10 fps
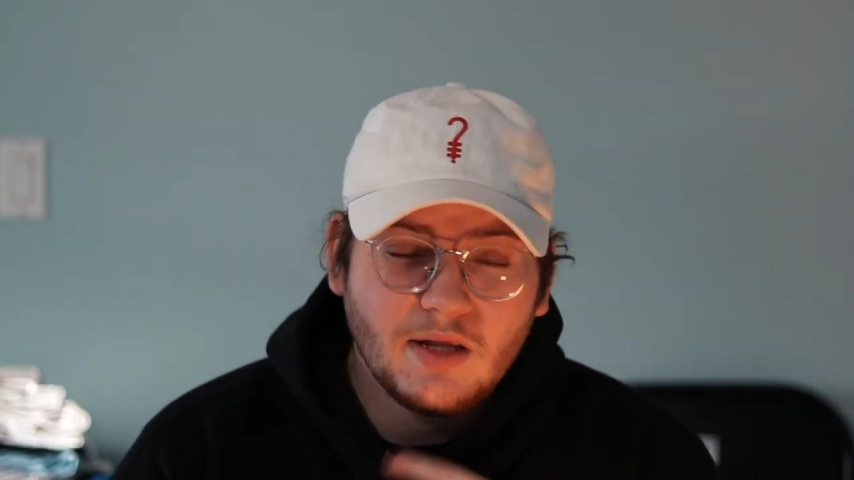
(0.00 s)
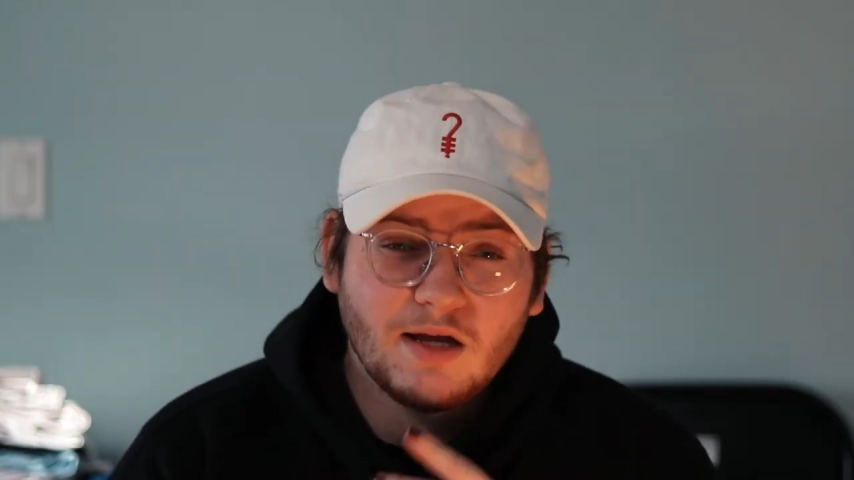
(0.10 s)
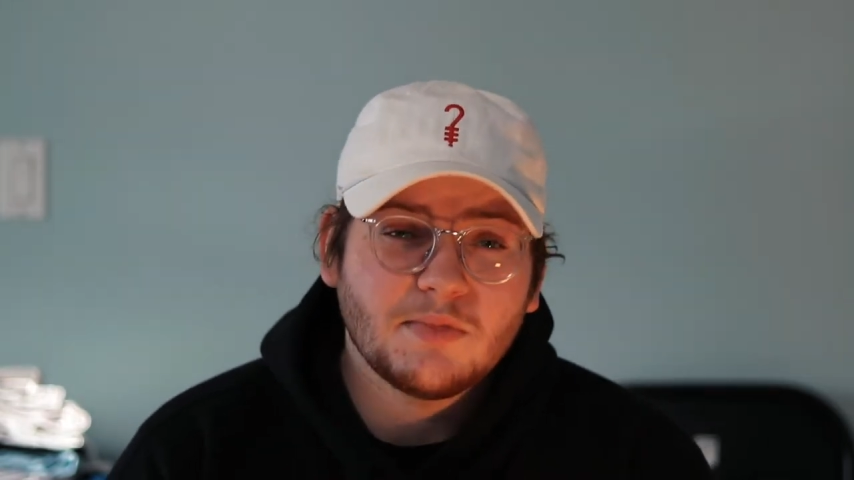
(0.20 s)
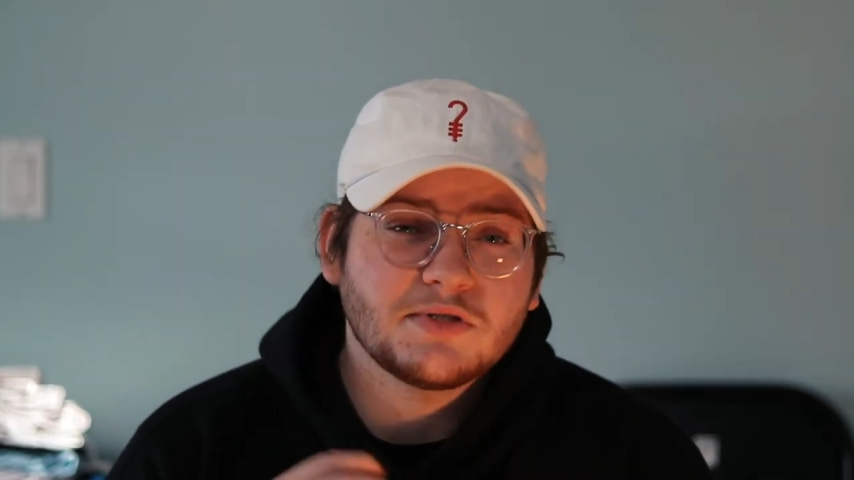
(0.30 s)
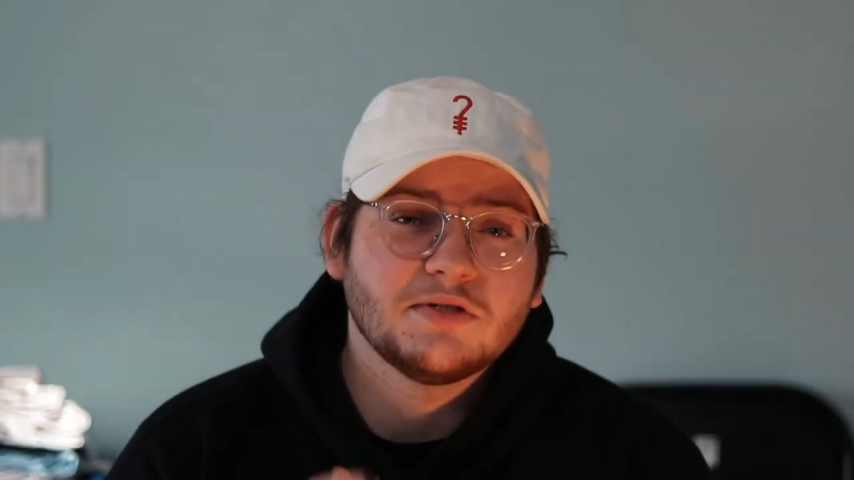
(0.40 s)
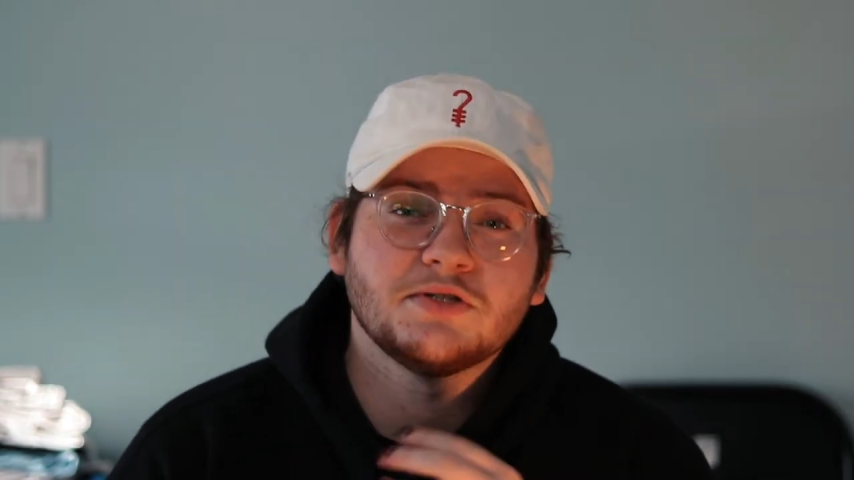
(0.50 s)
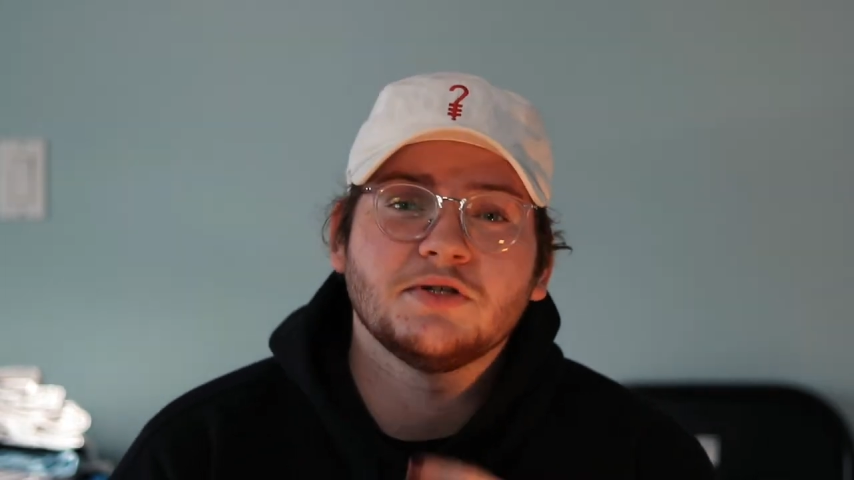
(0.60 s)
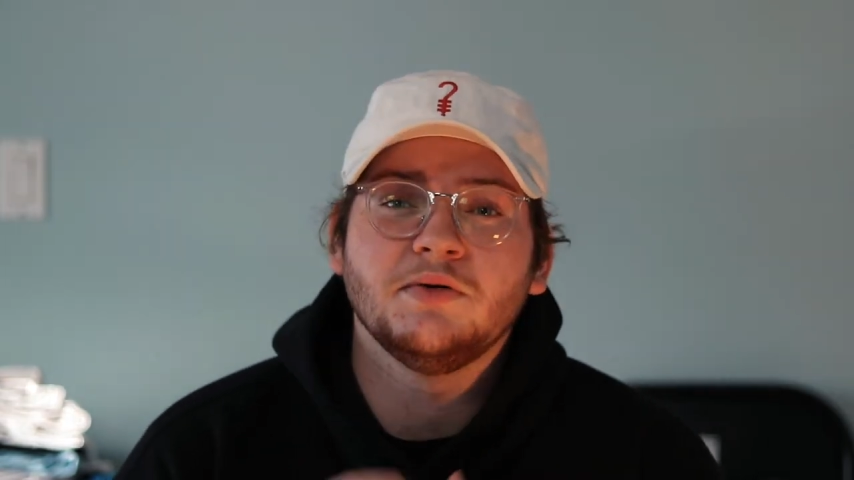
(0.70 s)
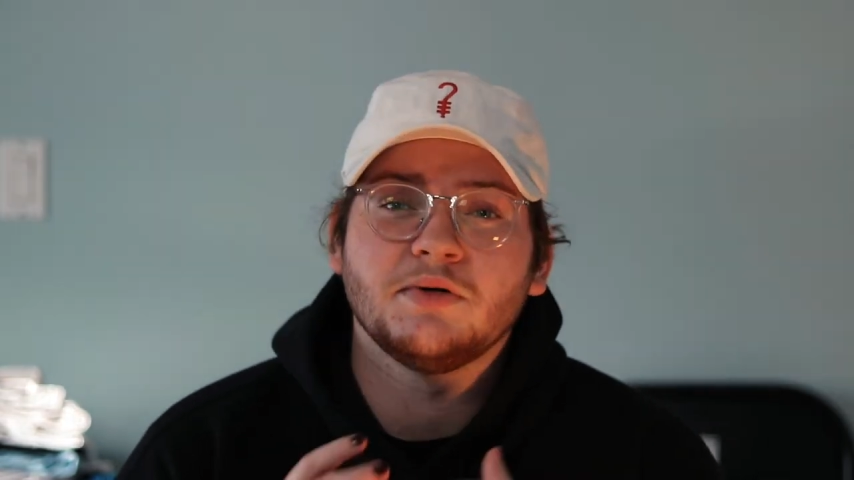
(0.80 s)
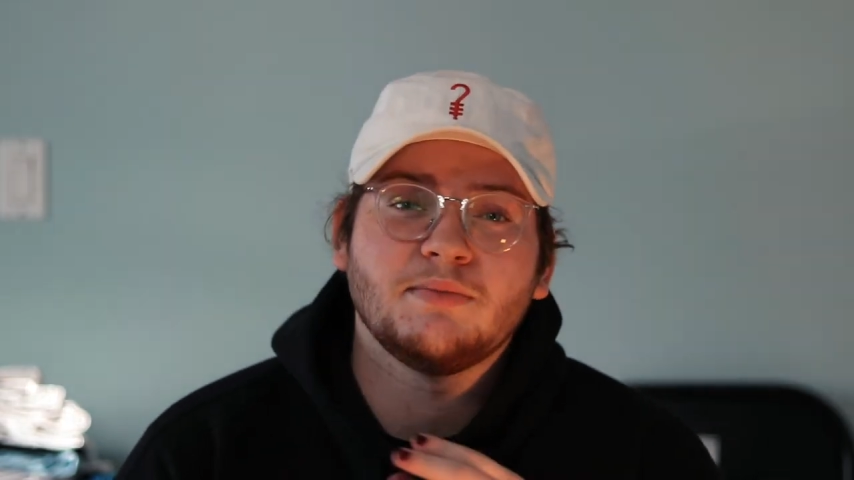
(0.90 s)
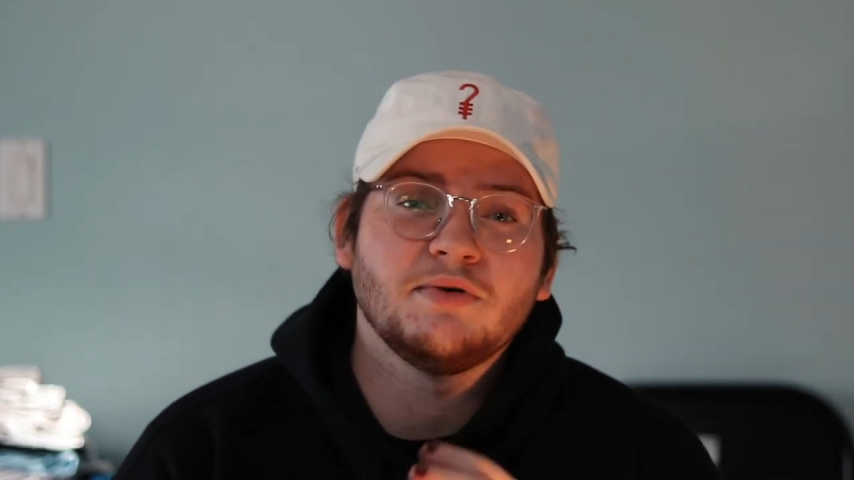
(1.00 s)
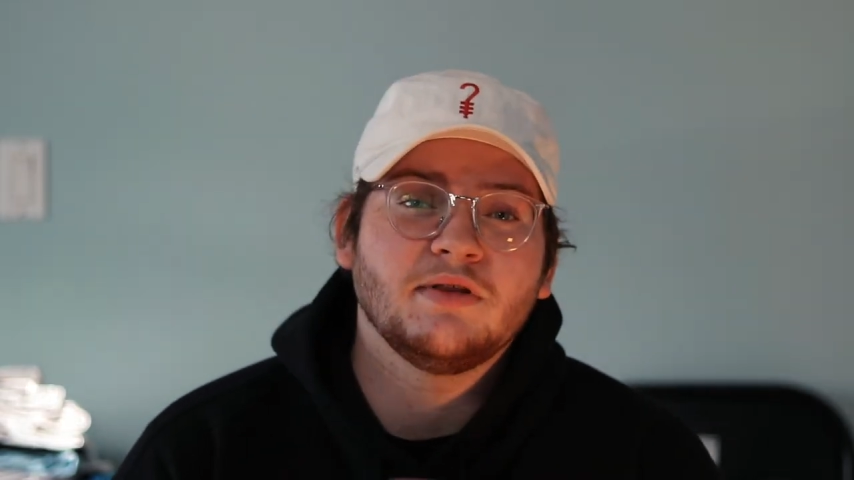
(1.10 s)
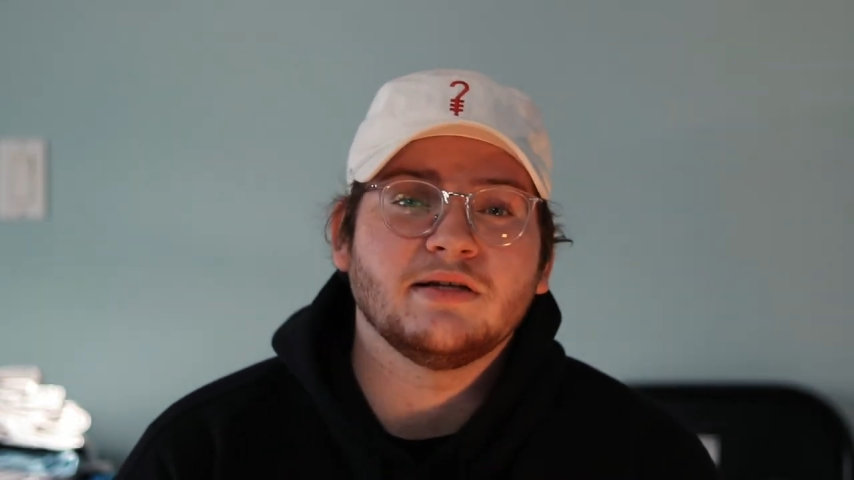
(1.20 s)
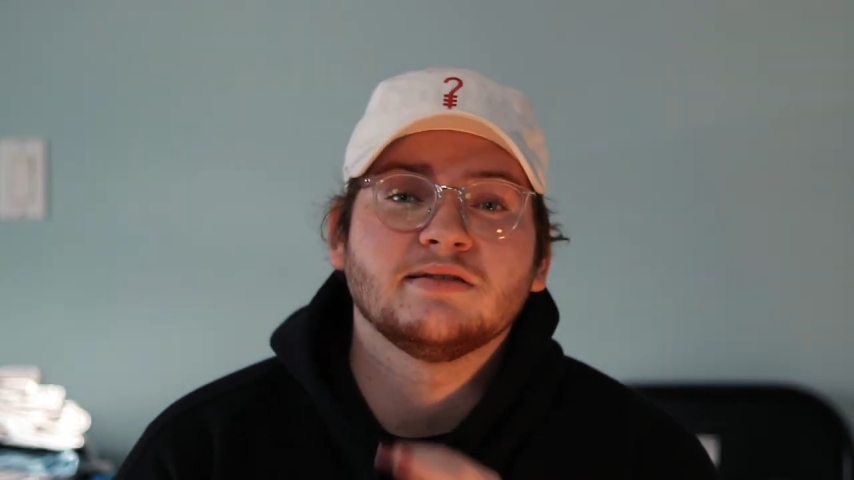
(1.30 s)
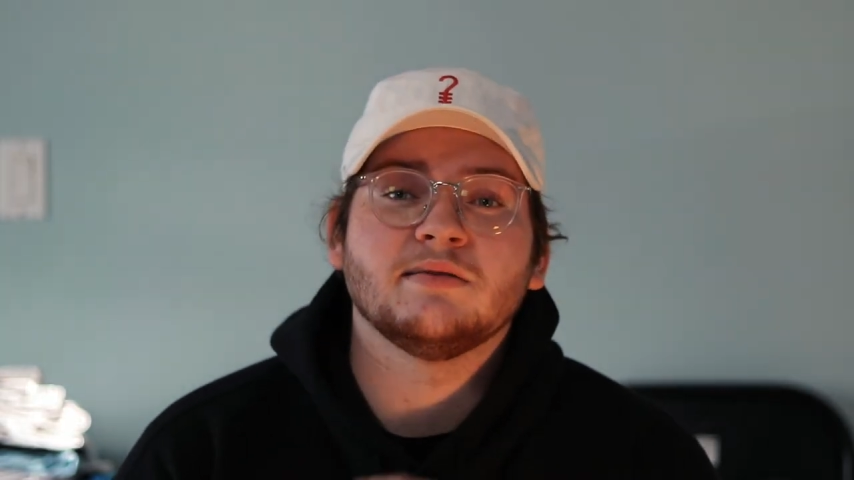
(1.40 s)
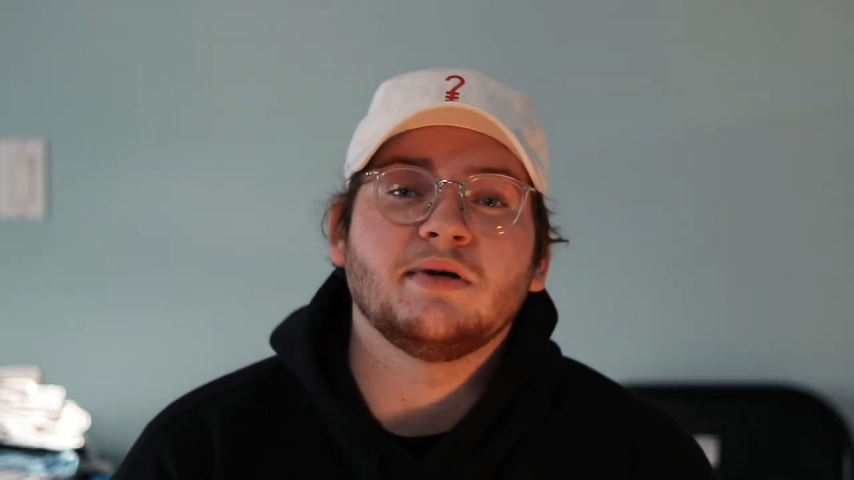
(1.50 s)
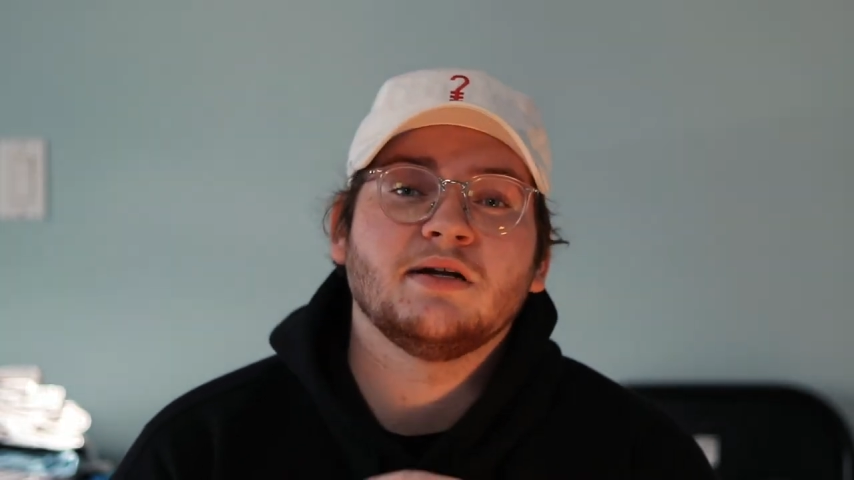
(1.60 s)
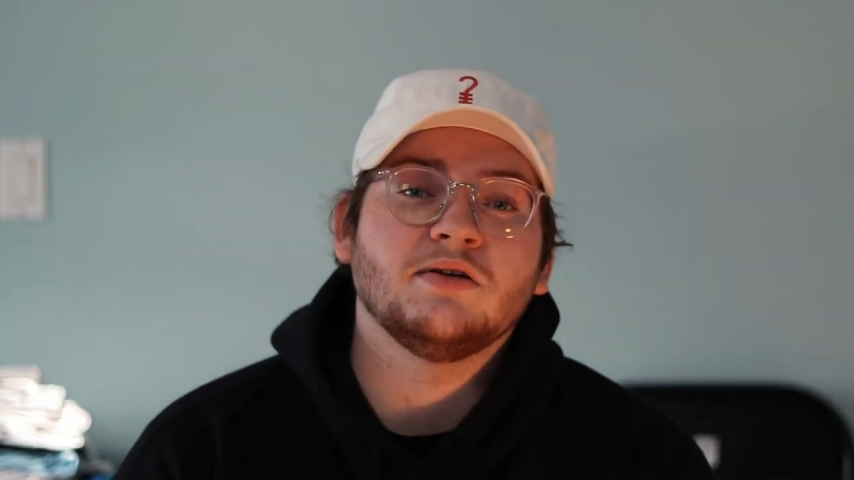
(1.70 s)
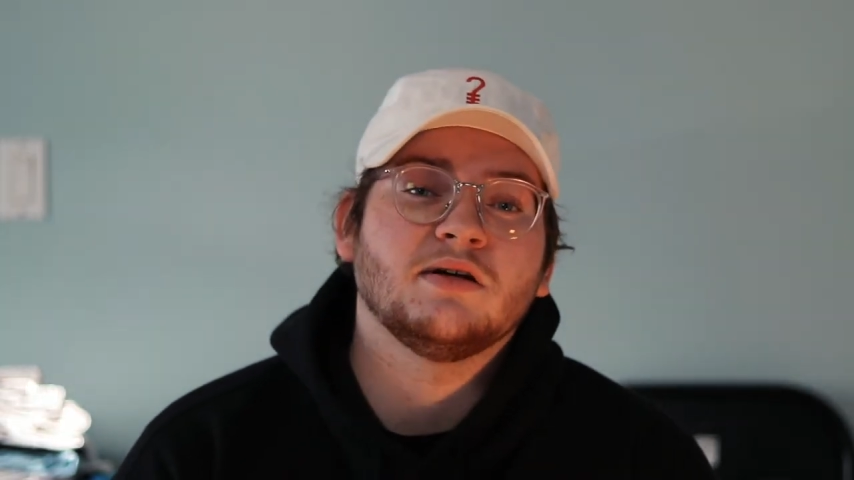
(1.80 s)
I'm also gonna show you a couple things to make it look